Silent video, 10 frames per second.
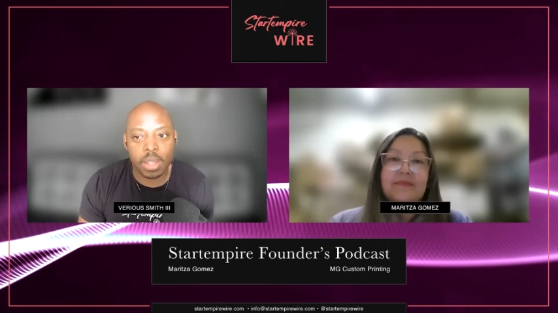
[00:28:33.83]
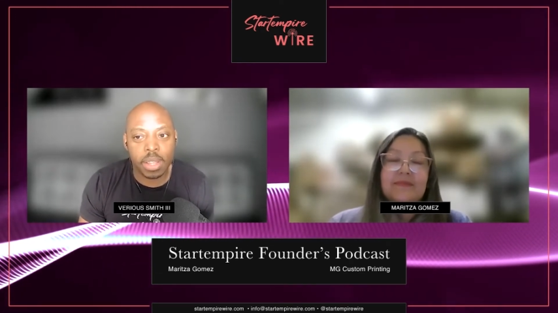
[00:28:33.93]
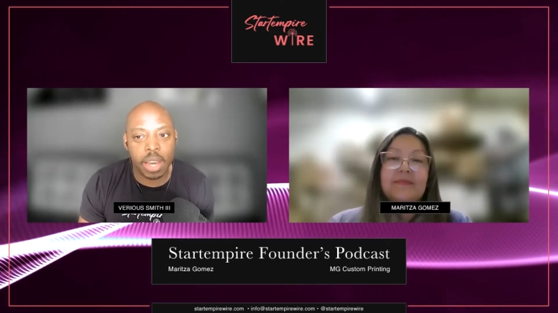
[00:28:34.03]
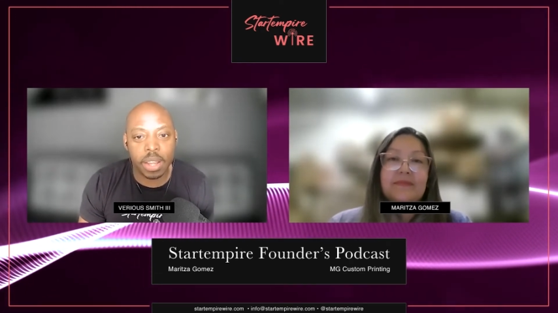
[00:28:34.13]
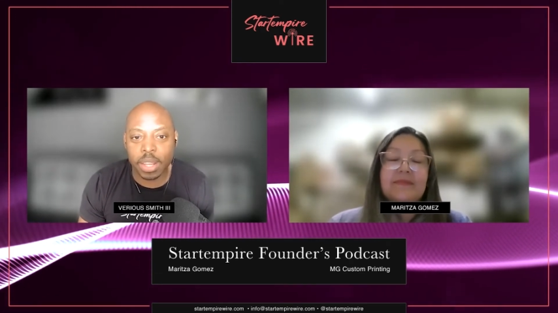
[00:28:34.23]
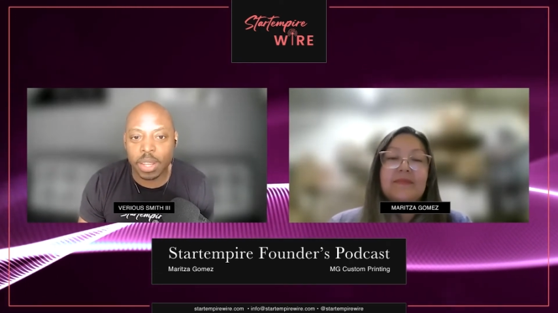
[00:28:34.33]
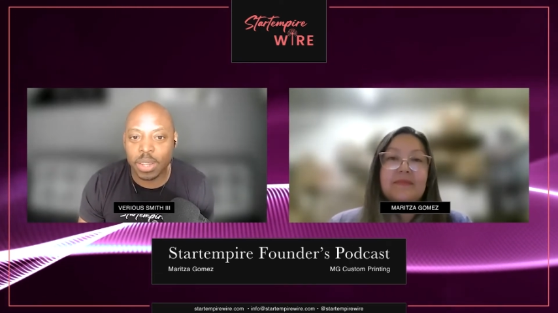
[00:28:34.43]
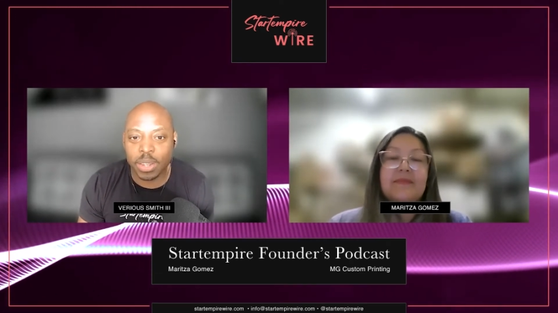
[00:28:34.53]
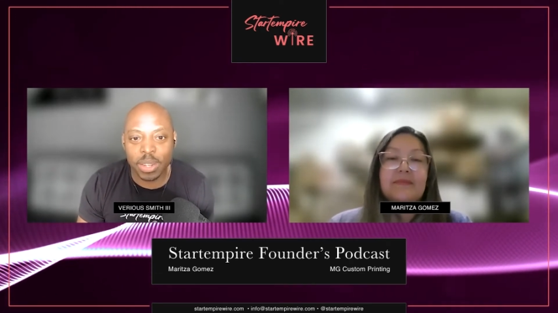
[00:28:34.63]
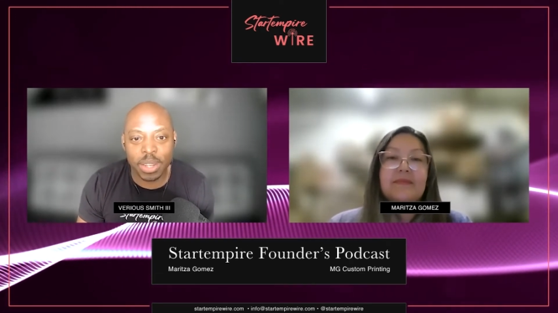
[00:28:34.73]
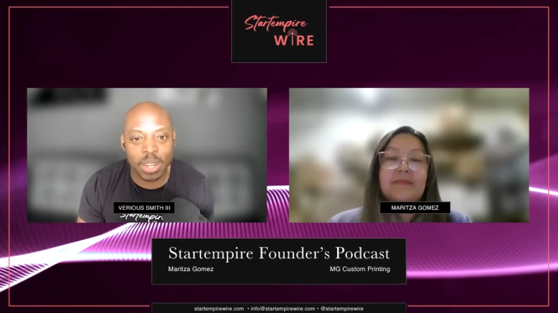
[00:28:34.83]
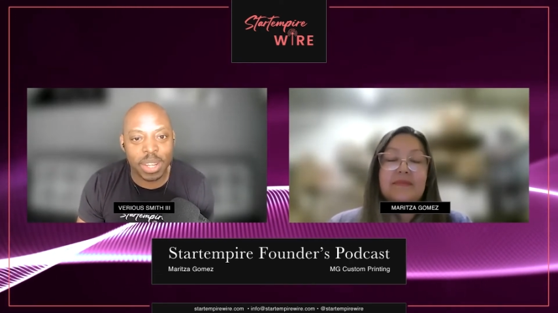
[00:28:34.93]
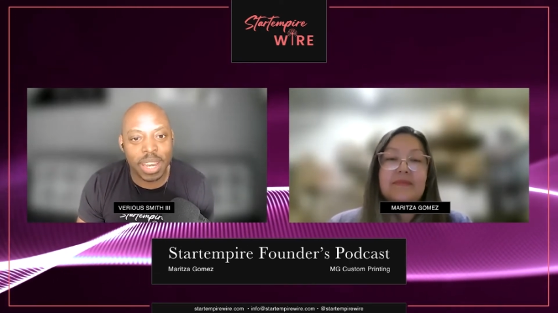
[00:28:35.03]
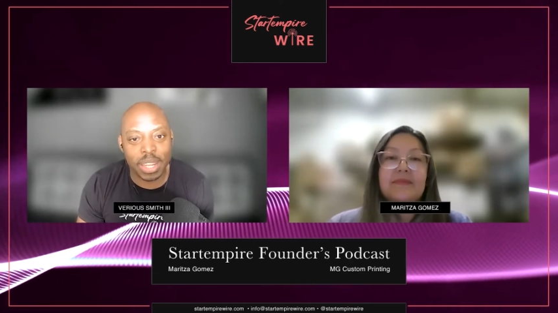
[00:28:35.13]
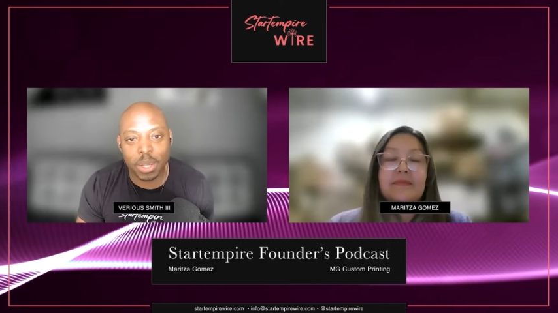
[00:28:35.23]
Speaker 1: now that you you know you
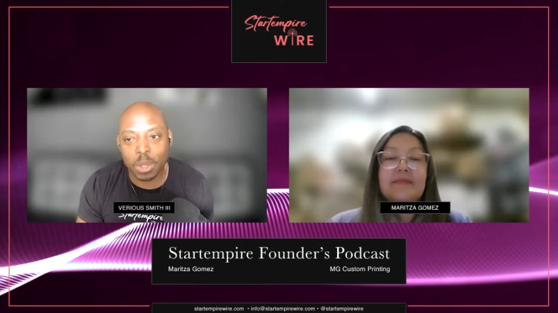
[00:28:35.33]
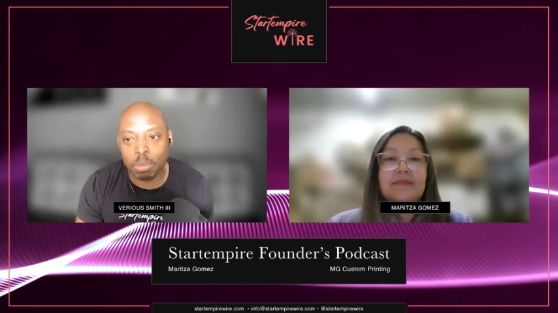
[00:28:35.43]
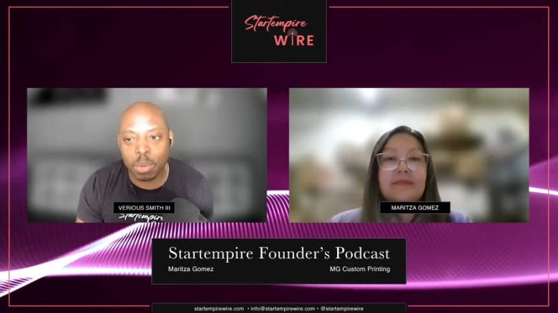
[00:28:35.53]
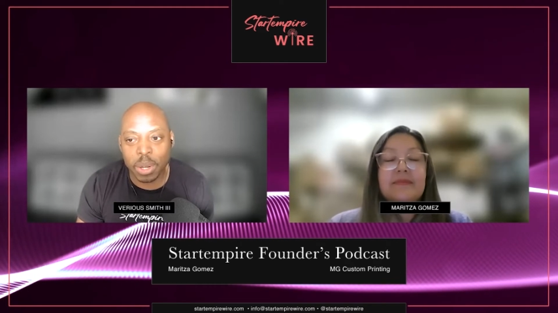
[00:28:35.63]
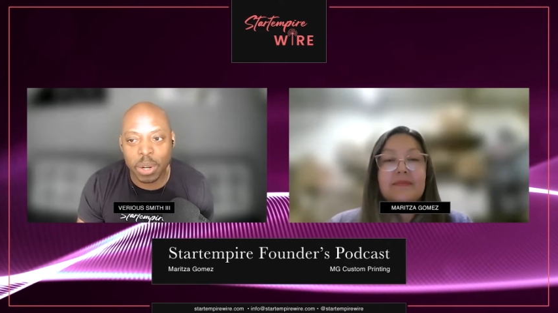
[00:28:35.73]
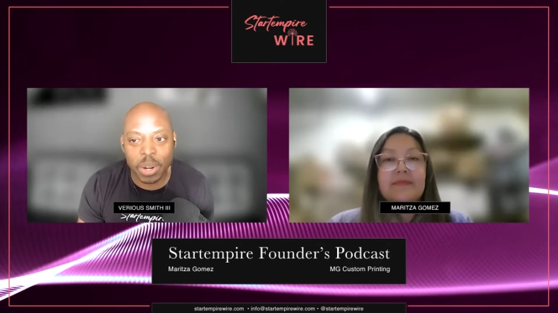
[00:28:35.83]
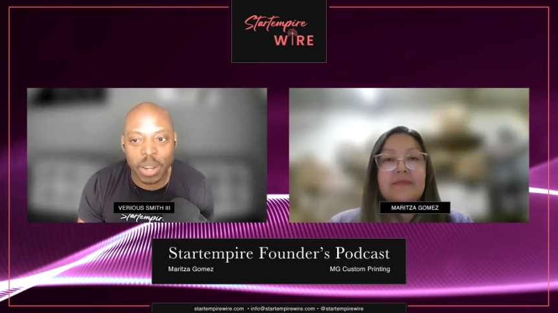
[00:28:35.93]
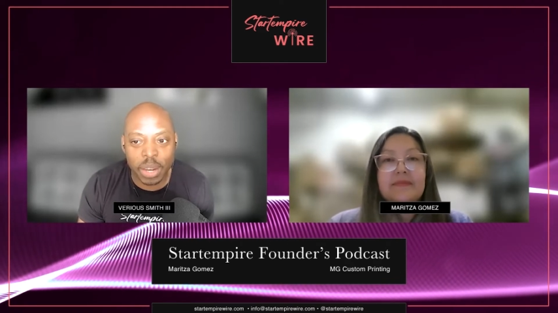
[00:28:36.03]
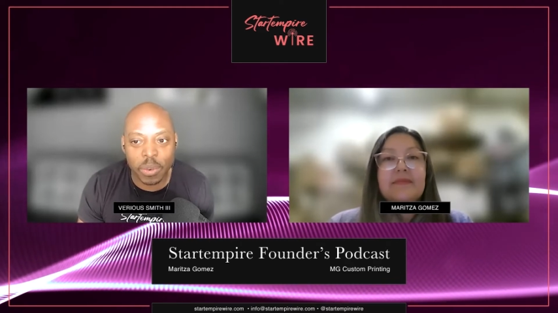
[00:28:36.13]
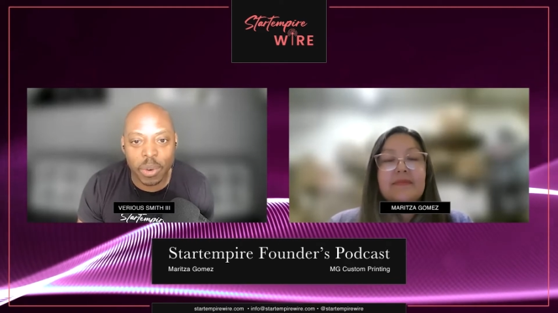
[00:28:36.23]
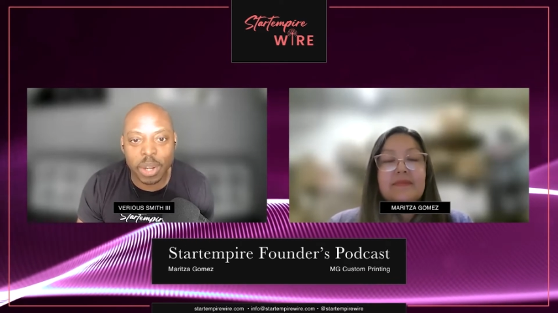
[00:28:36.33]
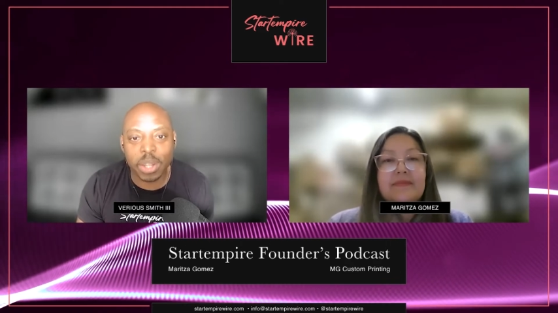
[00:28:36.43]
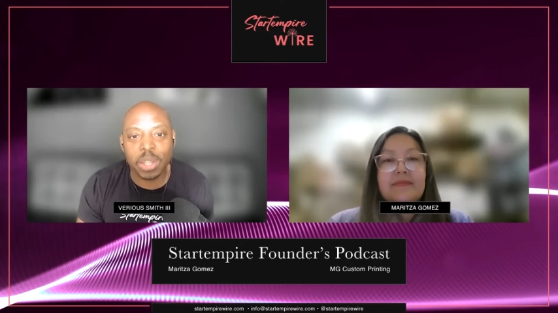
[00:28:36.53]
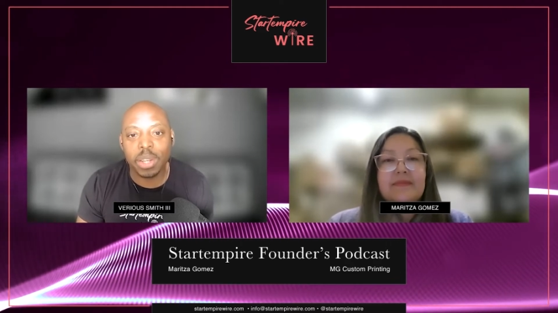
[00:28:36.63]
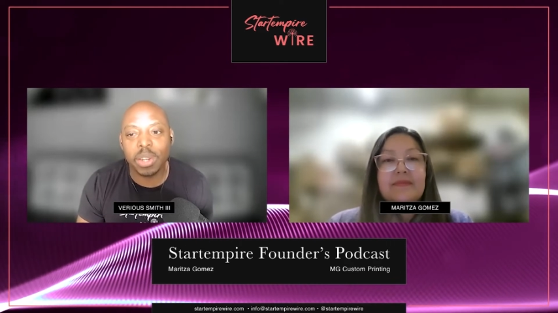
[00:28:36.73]
got your new printer and all that what are
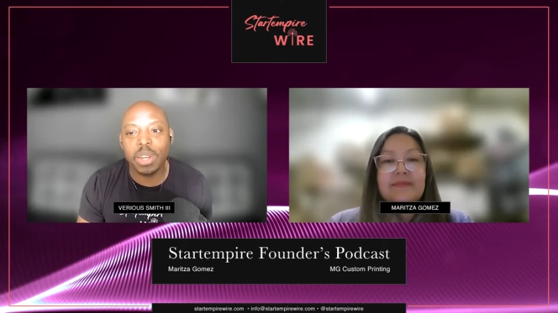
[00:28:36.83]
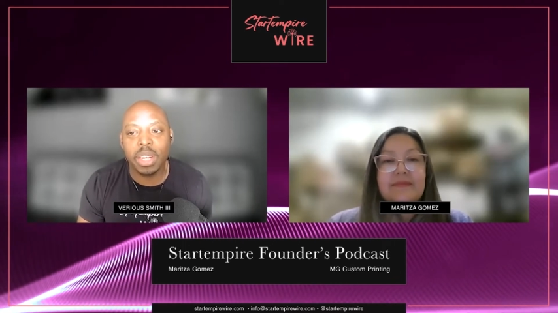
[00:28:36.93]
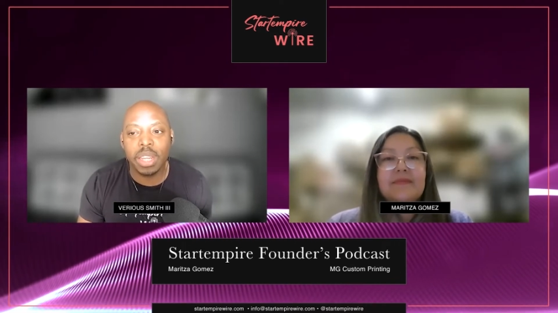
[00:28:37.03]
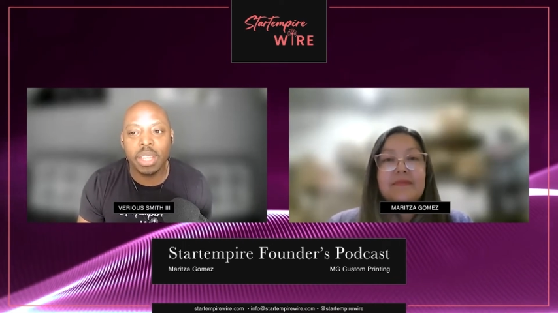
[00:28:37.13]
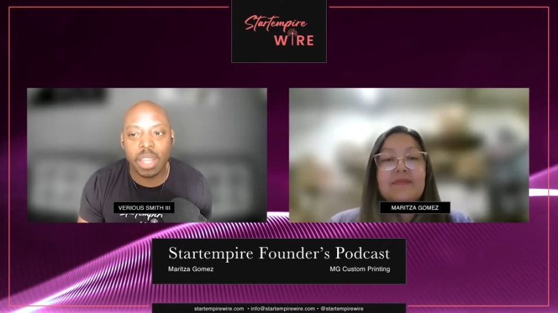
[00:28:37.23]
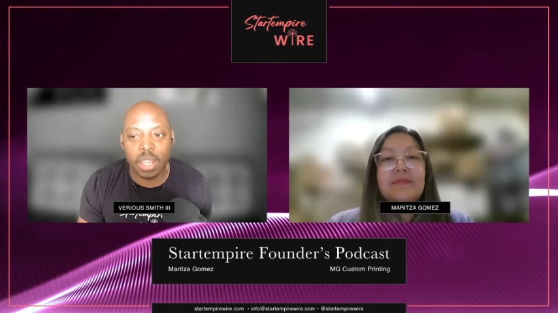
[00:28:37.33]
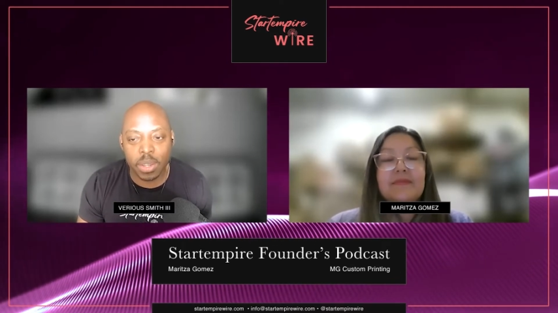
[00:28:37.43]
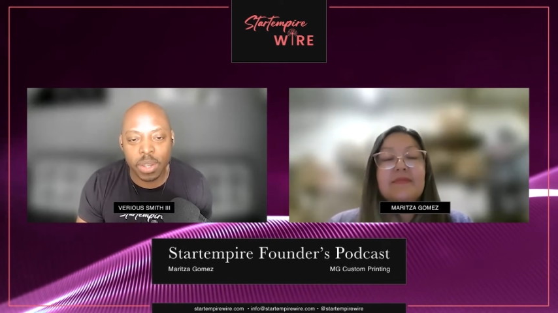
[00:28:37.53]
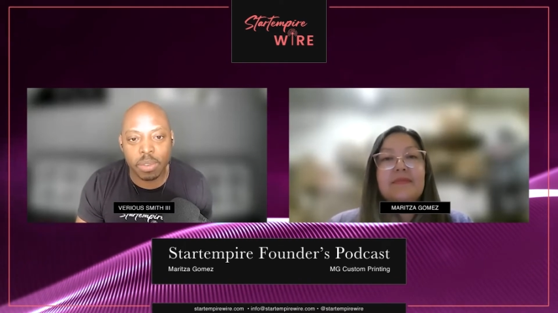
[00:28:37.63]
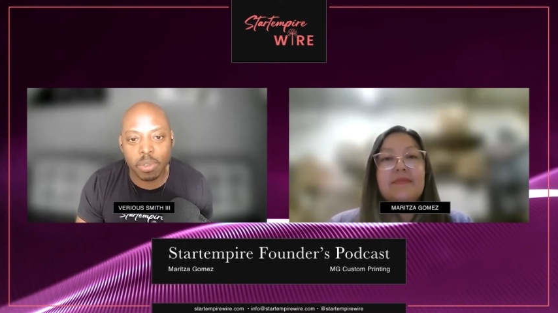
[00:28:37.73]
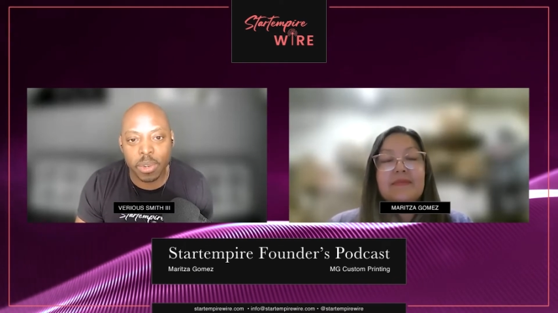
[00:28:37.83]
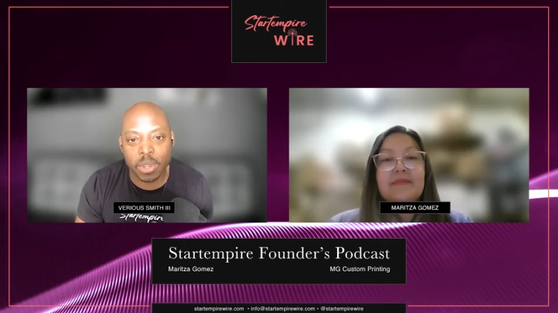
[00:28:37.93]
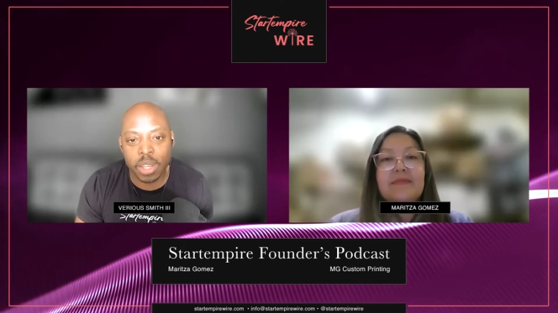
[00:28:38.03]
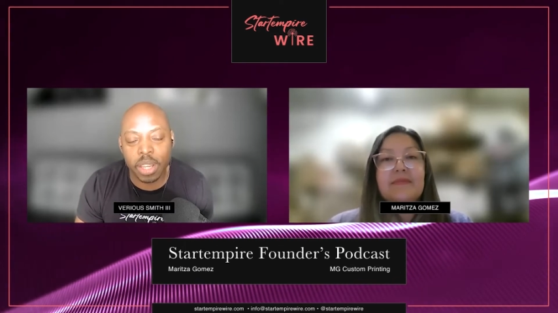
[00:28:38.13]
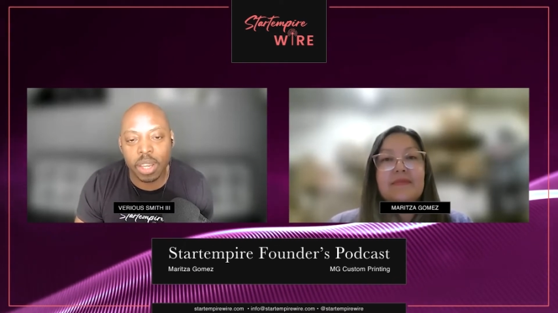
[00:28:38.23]
the current needs that you can
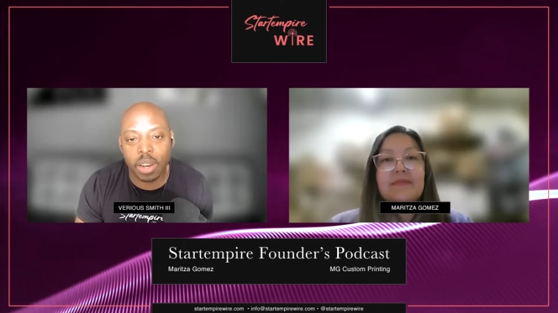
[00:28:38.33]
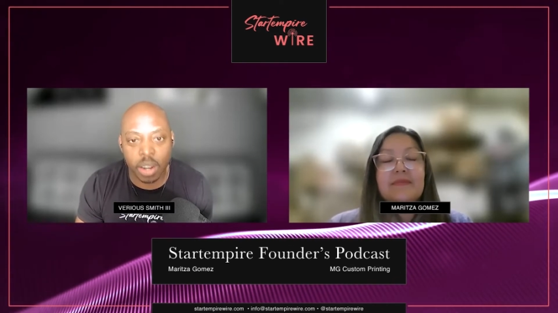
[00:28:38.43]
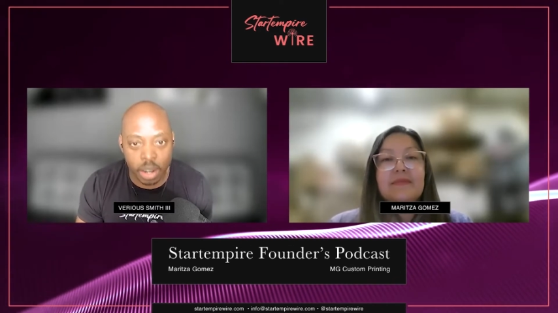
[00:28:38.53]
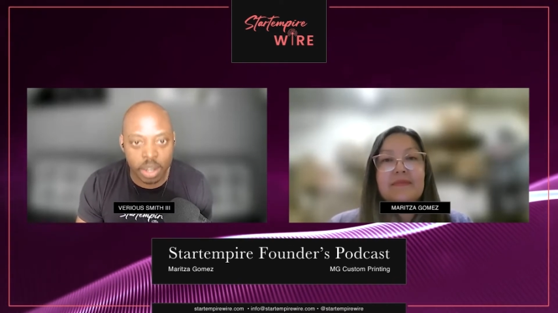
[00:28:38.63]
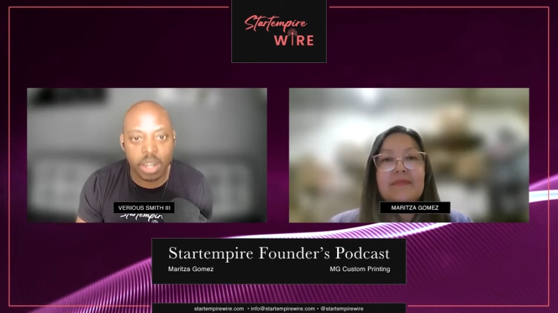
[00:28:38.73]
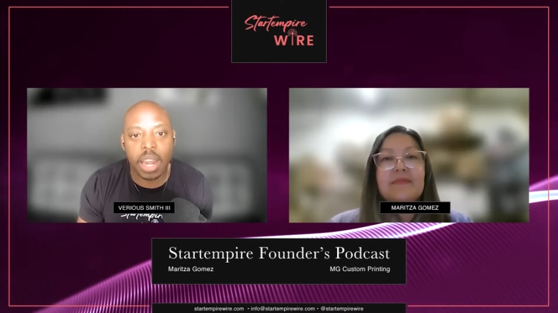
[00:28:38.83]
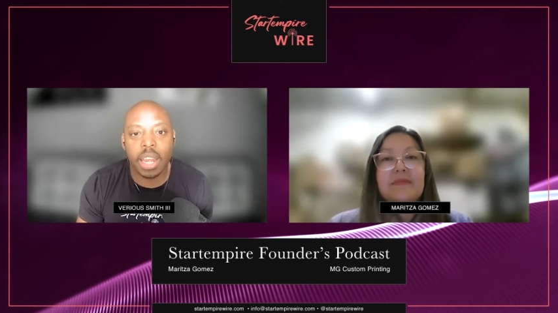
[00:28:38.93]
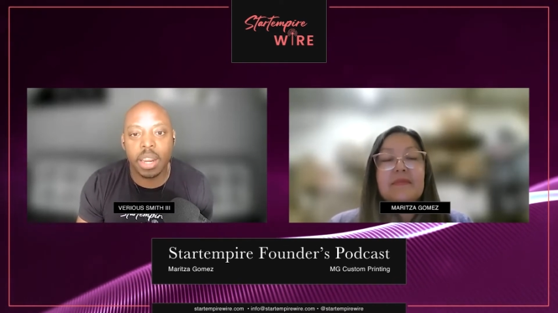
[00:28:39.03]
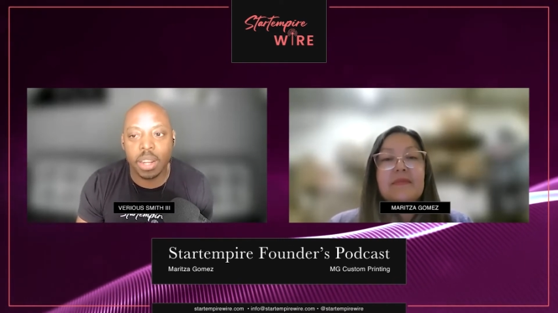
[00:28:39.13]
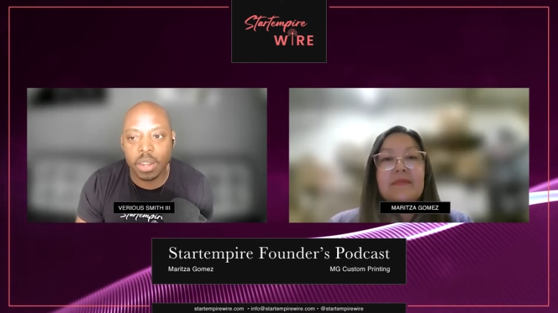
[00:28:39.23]
foresee or that